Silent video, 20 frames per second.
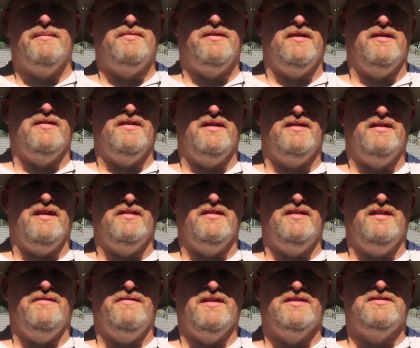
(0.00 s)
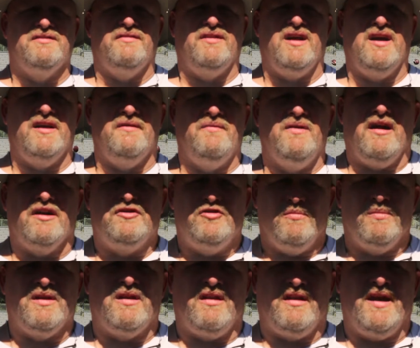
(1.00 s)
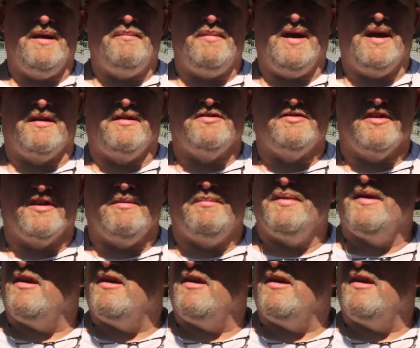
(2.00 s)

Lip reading: depth there on the defensive line. Our two middle linebackers are going to